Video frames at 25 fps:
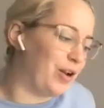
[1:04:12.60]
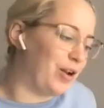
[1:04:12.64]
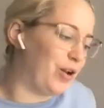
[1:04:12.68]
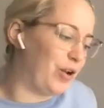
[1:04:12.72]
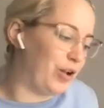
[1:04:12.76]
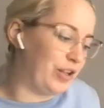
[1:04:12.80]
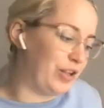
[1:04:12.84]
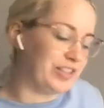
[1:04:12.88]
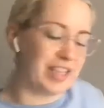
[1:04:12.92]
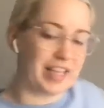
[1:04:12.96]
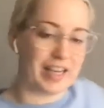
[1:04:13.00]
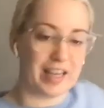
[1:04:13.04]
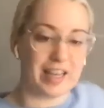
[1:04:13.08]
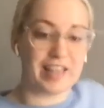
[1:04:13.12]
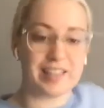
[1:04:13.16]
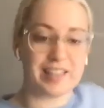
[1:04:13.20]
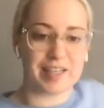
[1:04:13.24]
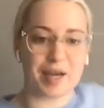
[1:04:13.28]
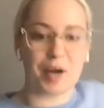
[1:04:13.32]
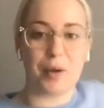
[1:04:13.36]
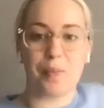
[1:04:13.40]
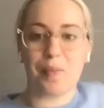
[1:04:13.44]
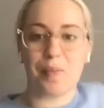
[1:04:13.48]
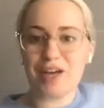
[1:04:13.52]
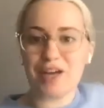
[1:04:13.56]
It's a
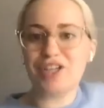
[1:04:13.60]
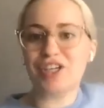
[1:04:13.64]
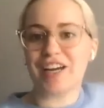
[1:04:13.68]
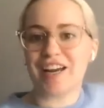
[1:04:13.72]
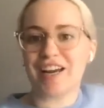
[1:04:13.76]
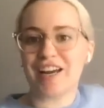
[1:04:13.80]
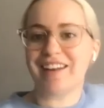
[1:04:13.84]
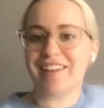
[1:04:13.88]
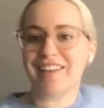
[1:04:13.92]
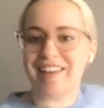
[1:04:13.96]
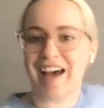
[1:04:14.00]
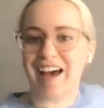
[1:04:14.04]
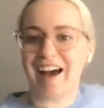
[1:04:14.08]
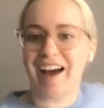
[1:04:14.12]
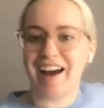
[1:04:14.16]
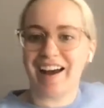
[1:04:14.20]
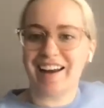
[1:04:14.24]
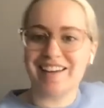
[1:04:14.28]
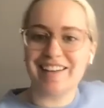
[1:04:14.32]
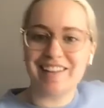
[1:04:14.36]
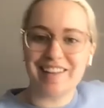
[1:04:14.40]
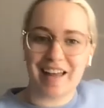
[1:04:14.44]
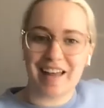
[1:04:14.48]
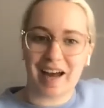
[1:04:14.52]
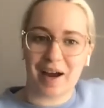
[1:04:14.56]
commission
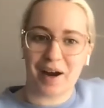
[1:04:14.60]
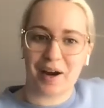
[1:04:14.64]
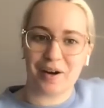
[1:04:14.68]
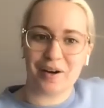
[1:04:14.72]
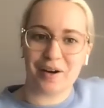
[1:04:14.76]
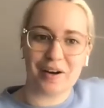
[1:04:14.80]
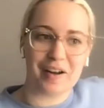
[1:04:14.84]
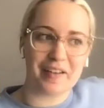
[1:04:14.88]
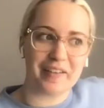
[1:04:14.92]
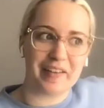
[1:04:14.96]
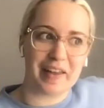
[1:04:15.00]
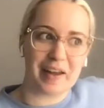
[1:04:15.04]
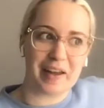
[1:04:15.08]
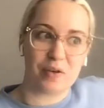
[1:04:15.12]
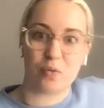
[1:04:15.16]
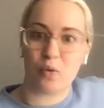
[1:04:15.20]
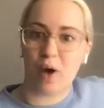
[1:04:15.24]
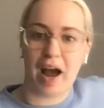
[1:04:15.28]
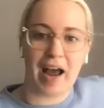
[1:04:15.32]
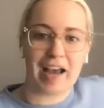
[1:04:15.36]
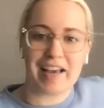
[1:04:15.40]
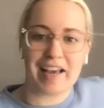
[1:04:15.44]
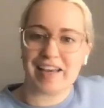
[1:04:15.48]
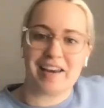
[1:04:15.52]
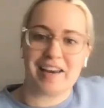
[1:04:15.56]
that like
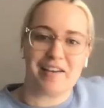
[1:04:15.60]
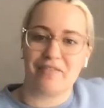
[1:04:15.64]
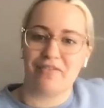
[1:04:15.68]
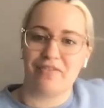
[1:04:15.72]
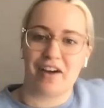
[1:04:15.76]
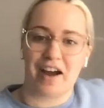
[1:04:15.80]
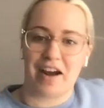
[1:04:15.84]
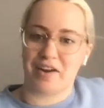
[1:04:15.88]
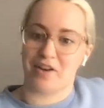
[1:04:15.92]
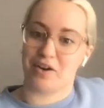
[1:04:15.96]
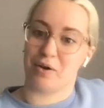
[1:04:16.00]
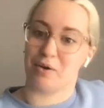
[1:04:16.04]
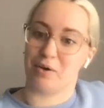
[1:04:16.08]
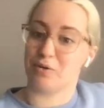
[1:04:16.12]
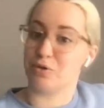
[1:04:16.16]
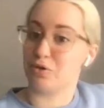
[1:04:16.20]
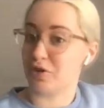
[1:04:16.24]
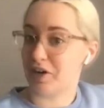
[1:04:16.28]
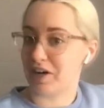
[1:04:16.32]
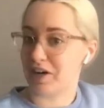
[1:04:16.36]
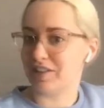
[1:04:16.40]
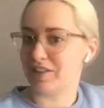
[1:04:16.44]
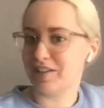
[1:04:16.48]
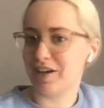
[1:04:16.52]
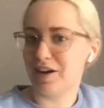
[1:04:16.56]
I can find no
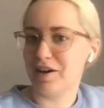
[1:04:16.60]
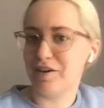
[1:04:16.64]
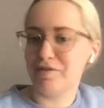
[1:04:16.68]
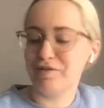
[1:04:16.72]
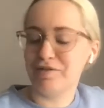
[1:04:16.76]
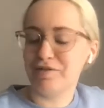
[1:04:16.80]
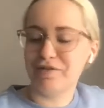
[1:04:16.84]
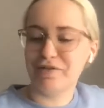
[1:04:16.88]
trace of.